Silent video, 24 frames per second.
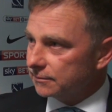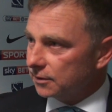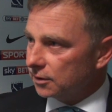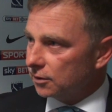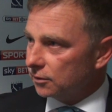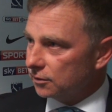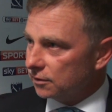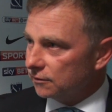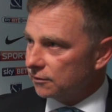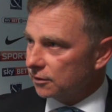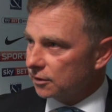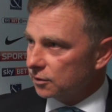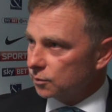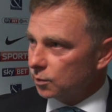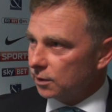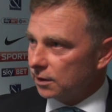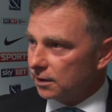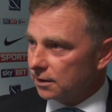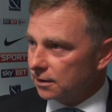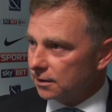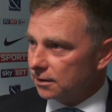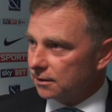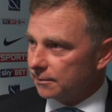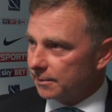You know, you've got to
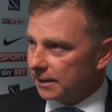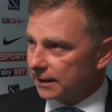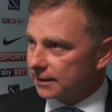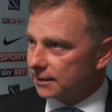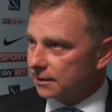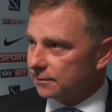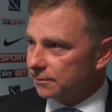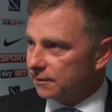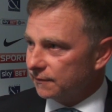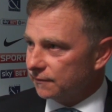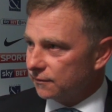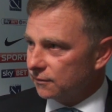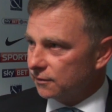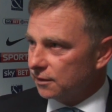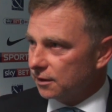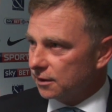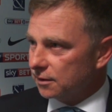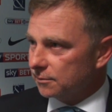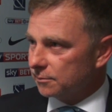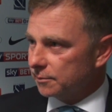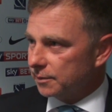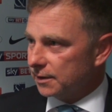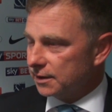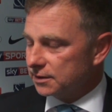win the battle before you
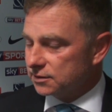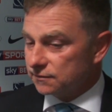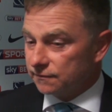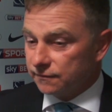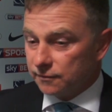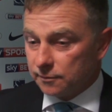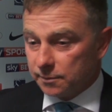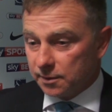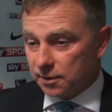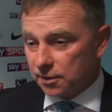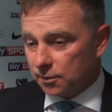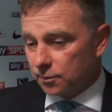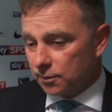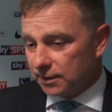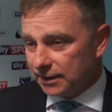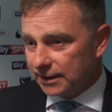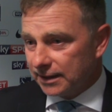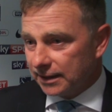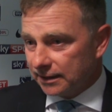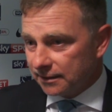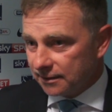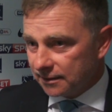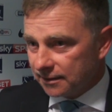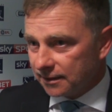can play some football, and we
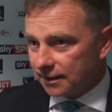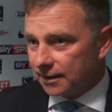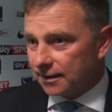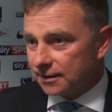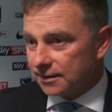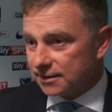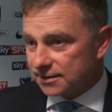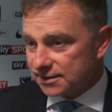did that.